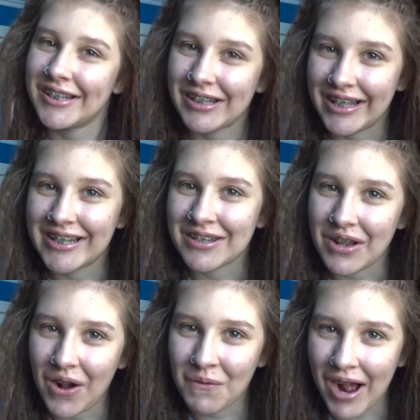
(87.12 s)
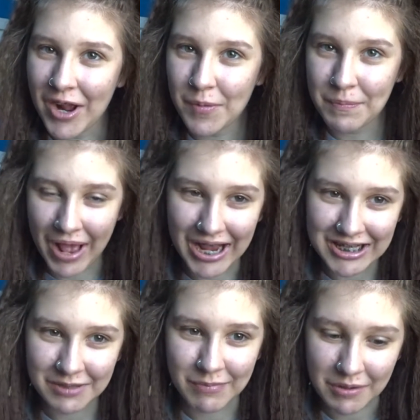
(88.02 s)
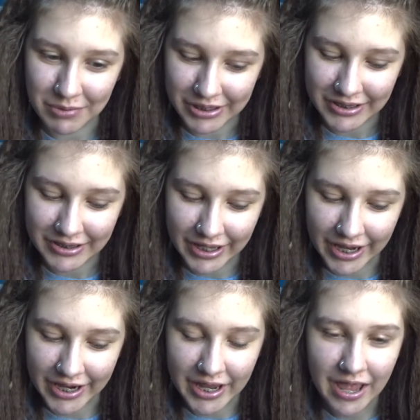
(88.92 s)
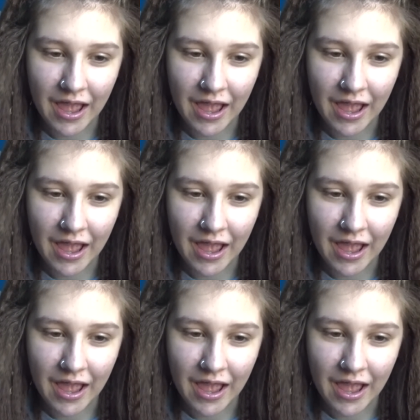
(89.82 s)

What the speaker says: it's a while past my birthday,